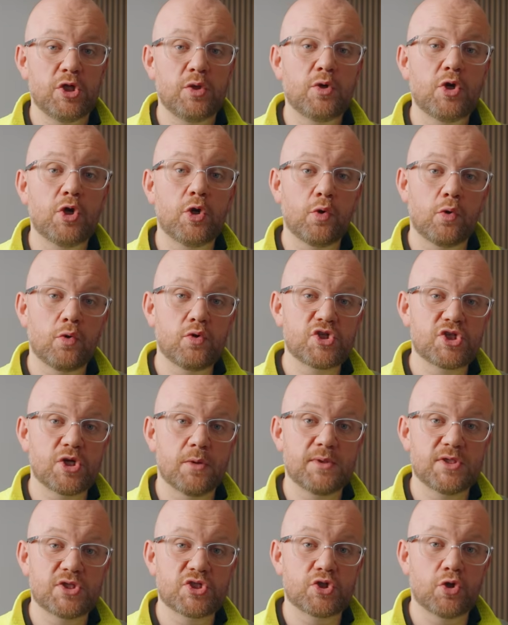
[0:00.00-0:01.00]
you can
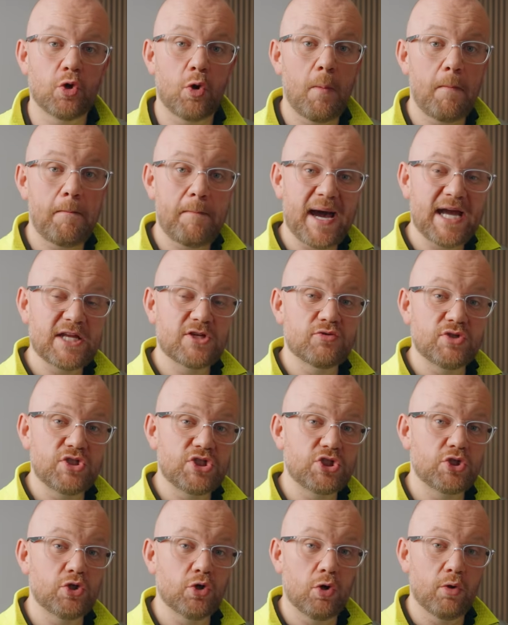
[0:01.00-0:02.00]
also install battery
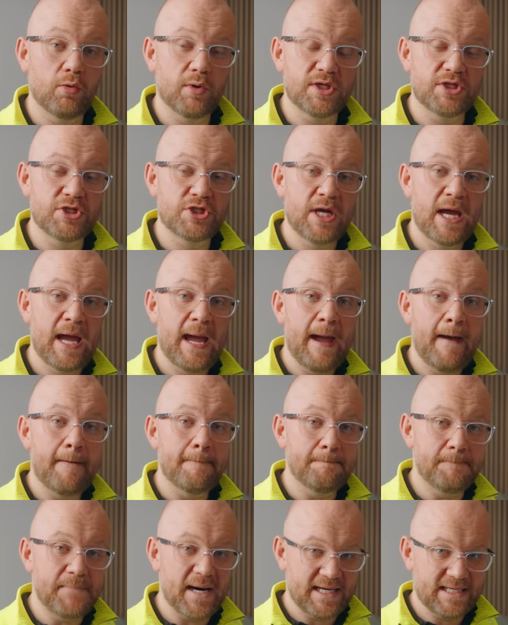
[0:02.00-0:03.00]
storage
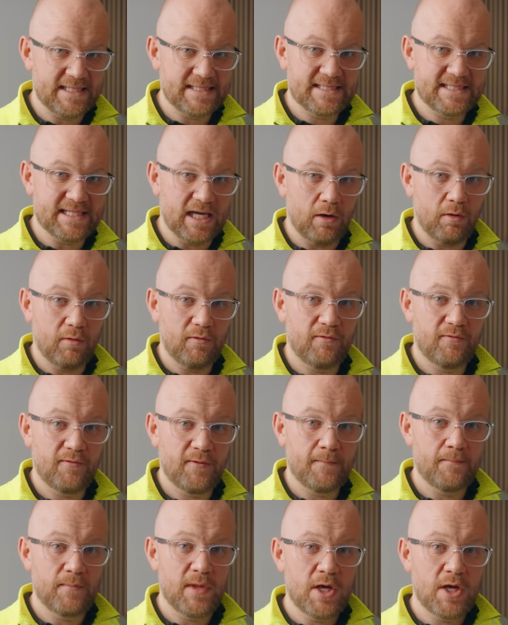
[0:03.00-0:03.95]
by itself.